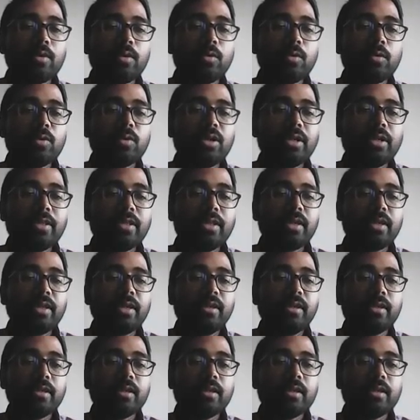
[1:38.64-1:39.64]
Only
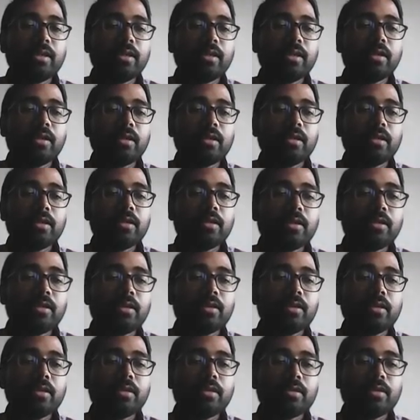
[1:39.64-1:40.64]
then
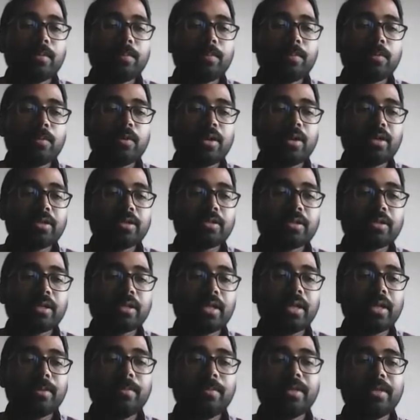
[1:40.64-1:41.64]
the product
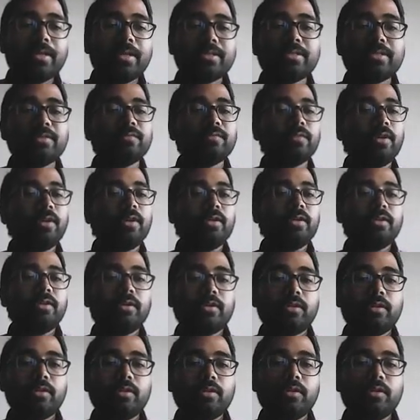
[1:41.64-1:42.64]
AB is defined.
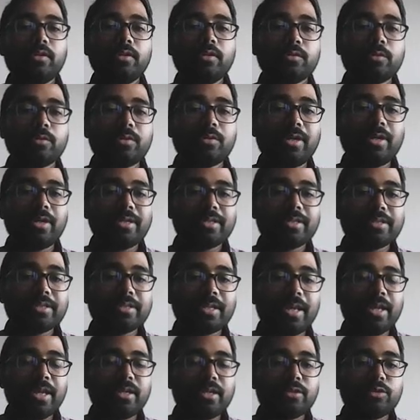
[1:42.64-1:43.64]
So that is
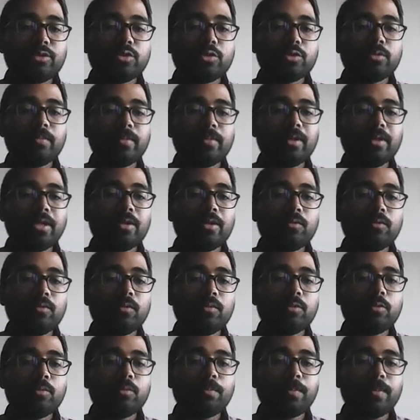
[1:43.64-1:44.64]
n should be
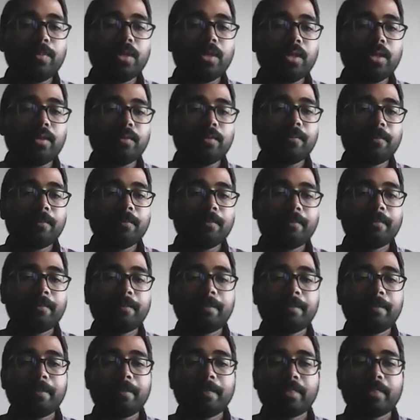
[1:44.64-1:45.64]
equal to P.
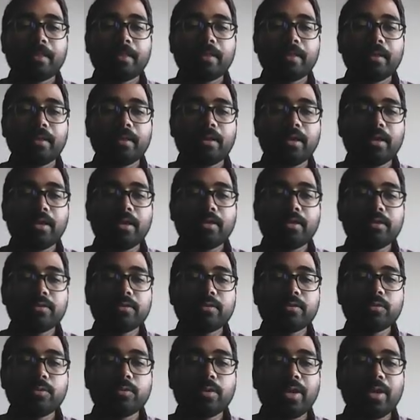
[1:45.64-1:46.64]
Okay.
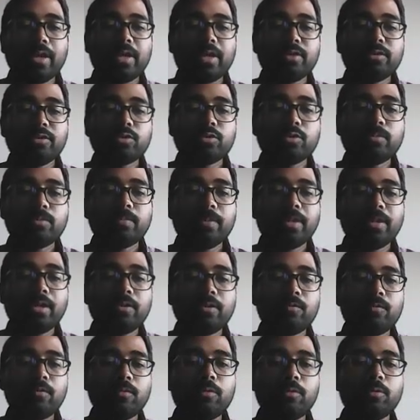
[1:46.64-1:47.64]
So n should be
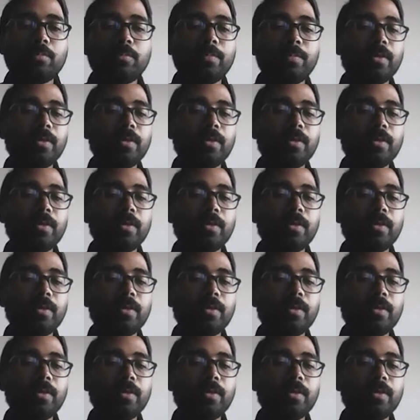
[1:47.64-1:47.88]
equal to